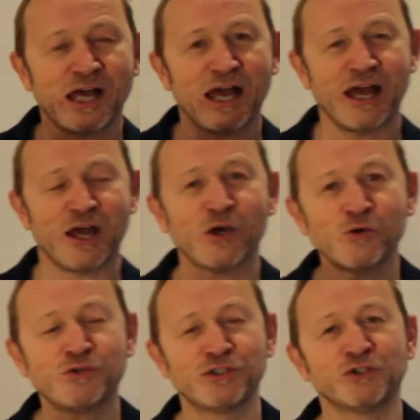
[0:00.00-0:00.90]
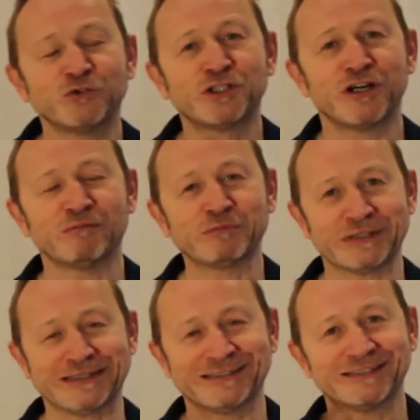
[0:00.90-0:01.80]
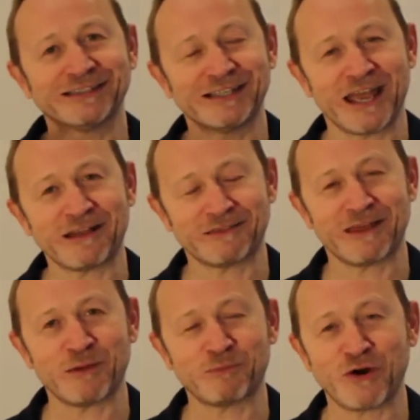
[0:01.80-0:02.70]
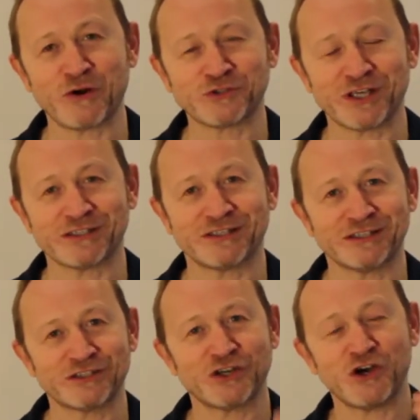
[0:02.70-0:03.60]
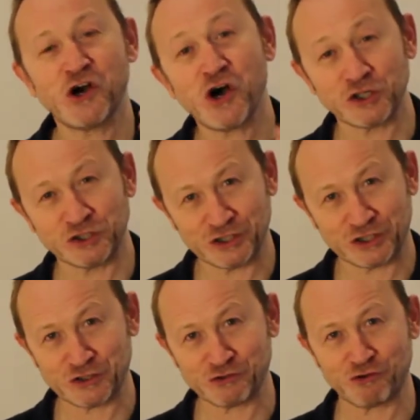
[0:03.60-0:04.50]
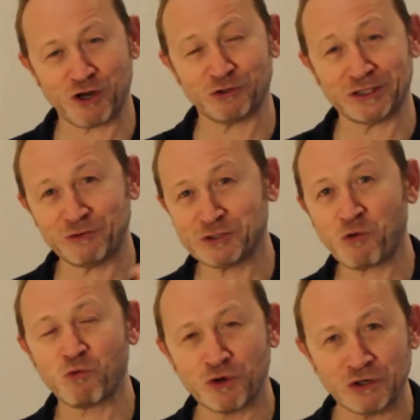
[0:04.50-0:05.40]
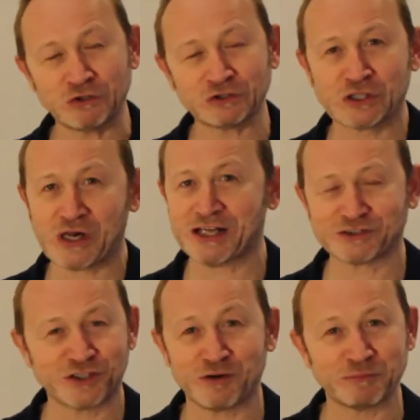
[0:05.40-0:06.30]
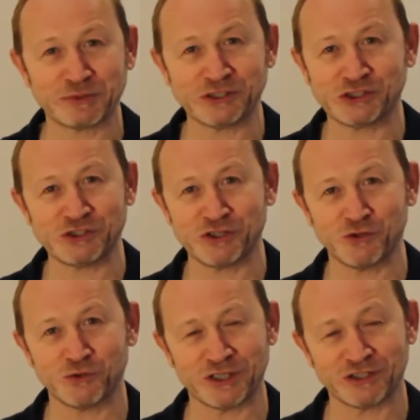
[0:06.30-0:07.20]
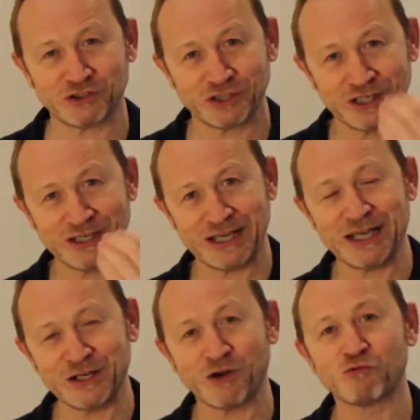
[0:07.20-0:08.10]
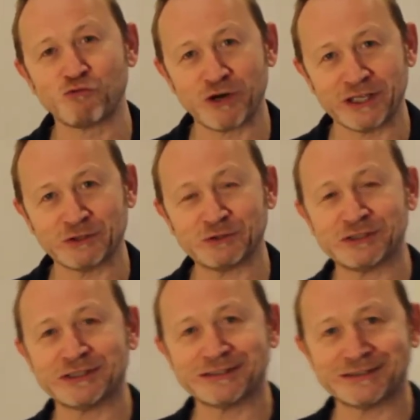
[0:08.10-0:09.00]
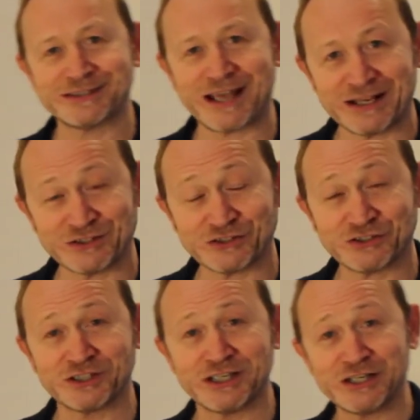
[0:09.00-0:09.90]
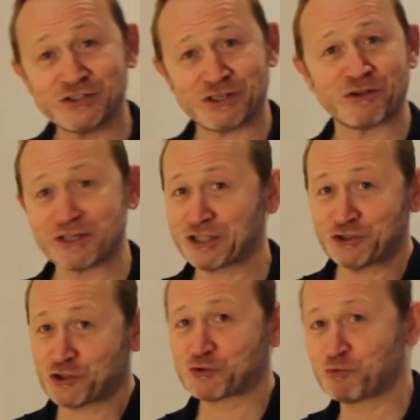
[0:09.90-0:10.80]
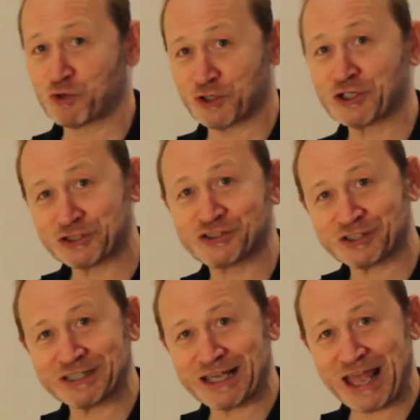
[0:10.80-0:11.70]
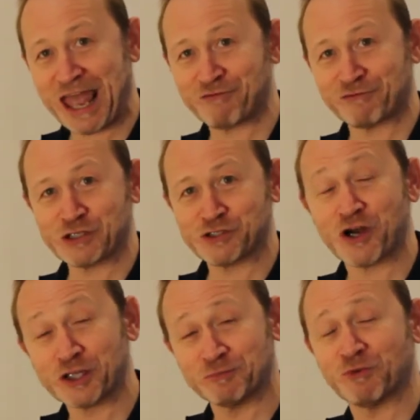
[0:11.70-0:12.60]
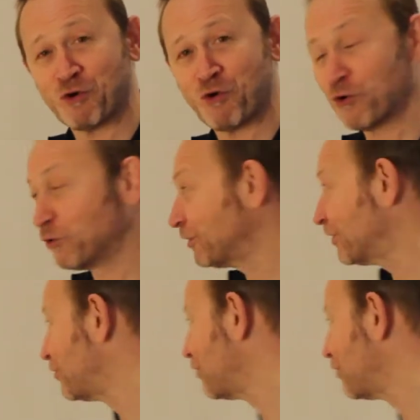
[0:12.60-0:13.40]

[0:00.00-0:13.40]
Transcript: How do companies get their processes under control? How do world-class companies do this in a real sense so that it just works every time, all the